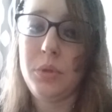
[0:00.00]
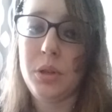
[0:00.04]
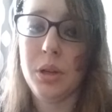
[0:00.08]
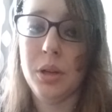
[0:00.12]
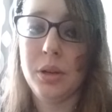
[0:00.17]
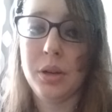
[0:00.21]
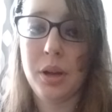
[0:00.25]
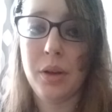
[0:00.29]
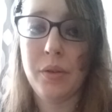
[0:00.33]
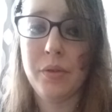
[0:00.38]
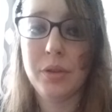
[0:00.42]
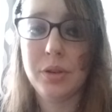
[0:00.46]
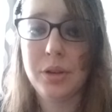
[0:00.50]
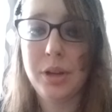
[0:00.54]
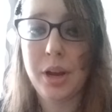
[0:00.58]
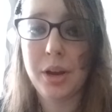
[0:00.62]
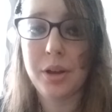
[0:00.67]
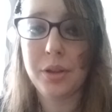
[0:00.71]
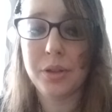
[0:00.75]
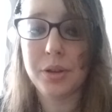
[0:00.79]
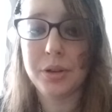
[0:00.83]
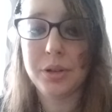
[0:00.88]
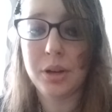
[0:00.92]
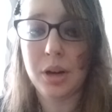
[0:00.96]
and given
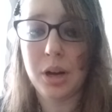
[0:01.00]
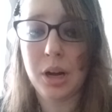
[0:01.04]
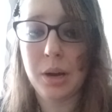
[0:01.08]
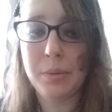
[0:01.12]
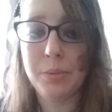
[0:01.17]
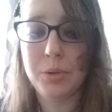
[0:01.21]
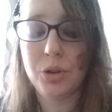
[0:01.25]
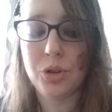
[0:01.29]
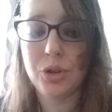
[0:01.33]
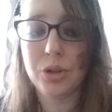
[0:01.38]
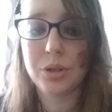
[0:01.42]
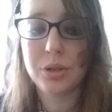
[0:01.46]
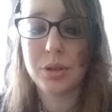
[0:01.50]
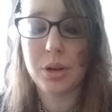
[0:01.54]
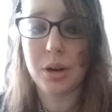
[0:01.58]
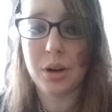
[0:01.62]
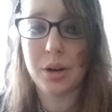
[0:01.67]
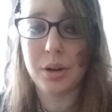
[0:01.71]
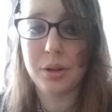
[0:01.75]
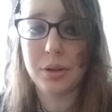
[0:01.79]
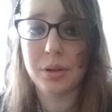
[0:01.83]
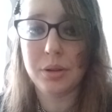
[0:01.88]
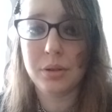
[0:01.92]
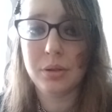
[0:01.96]
taken the time to just
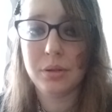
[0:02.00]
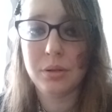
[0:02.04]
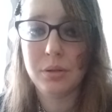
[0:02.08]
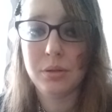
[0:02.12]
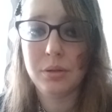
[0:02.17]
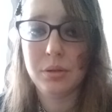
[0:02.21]
kind of